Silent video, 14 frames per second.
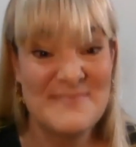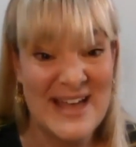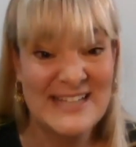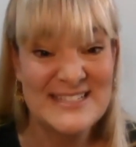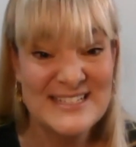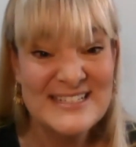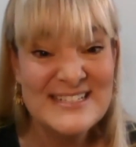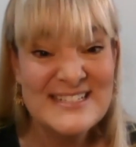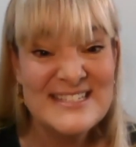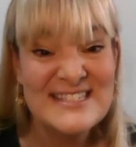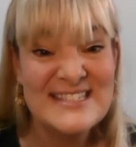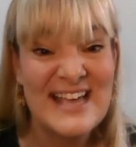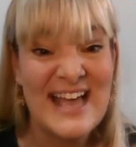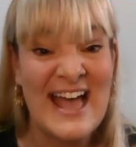
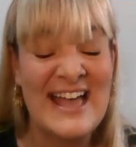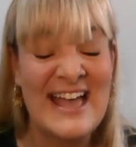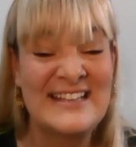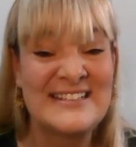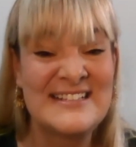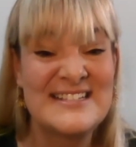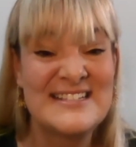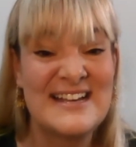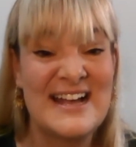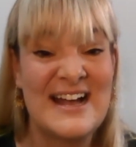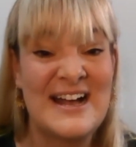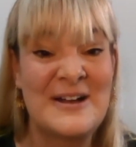matters, and